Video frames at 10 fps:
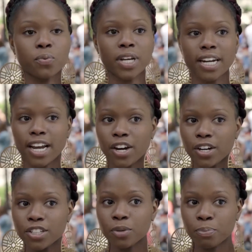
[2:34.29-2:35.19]
When I
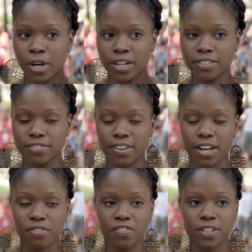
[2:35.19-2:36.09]
heard the barf,
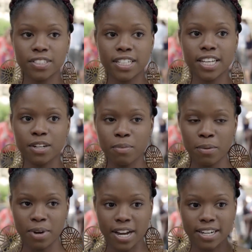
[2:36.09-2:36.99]
I felt it in
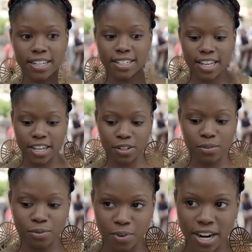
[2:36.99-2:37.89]
my body, like
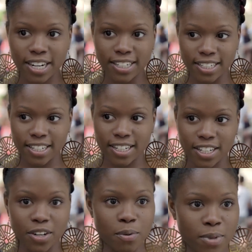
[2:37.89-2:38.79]
right
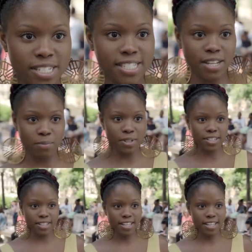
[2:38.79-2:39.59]
here in my stomach.